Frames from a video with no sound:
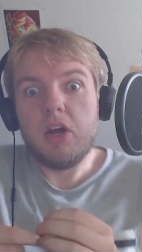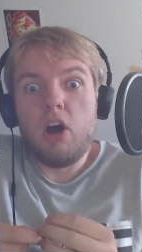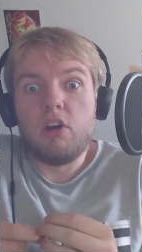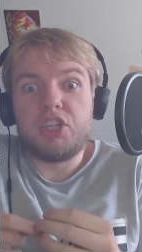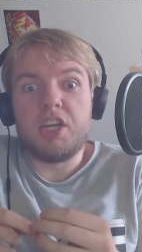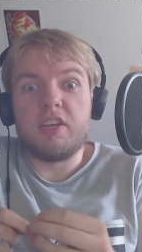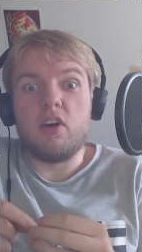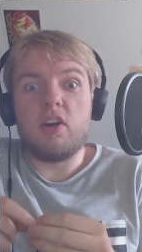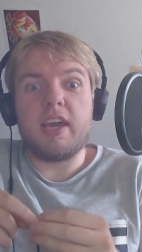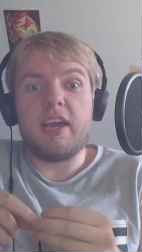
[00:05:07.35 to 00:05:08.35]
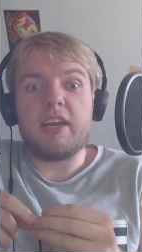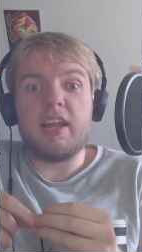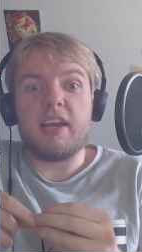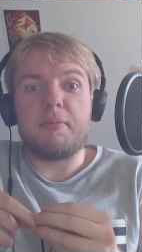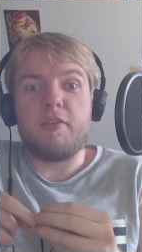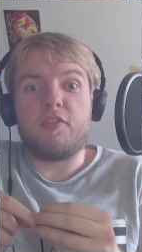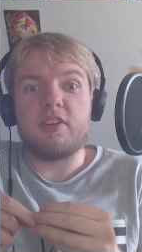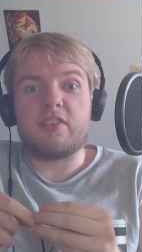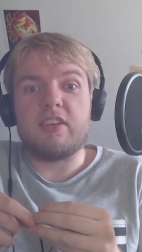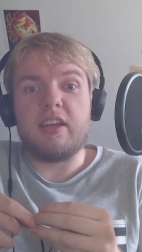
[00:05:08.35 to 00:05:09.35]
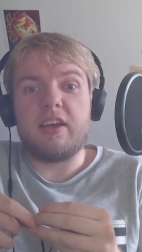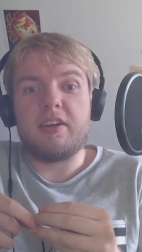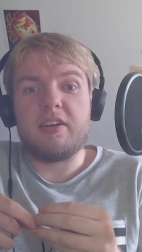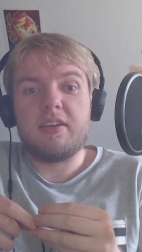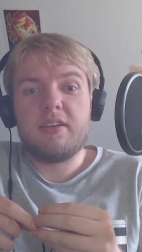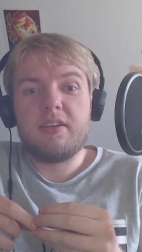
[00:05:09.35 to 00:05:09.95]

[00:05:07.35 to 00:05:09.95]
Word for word: Oh, jeez, okay, getting a bit frisky there.